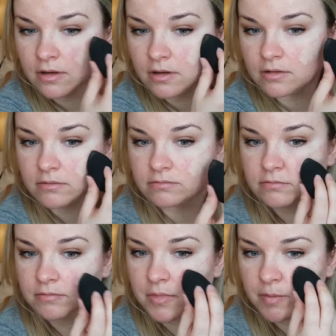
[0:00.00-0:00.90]
Oh,
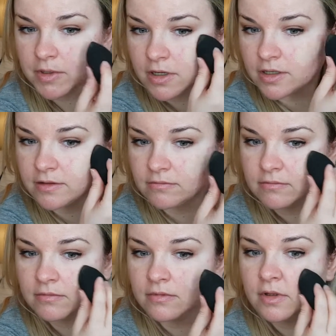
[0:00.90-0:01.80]
maybe not.
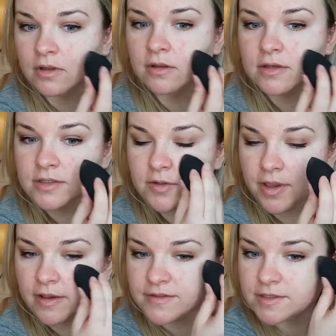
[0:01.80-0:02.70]
So
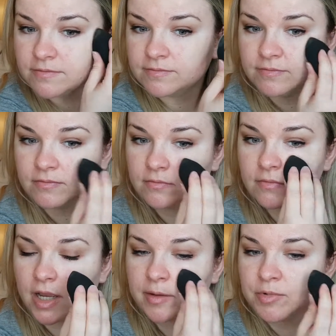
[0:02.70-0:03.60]
I have some
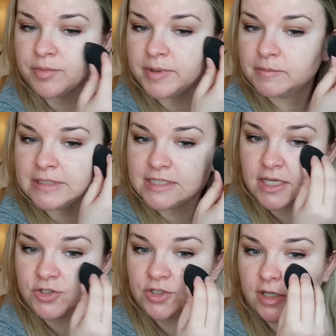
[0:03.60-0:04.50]

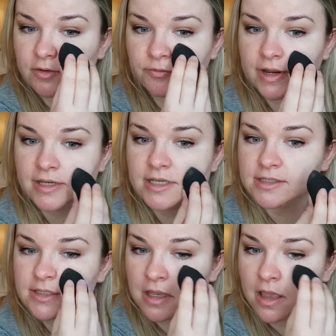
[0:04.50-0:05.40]
hyperpigmentation and
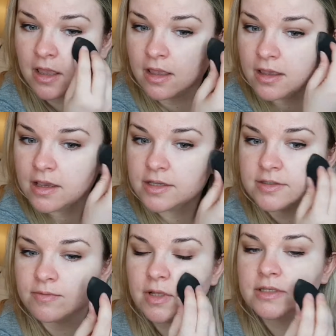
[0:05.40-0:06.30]
redness,
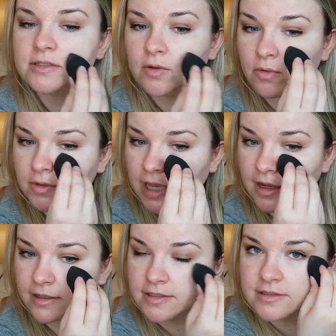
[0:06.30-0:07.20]
as well as old
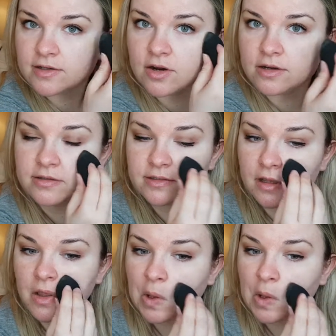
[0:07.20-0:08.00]
acne scars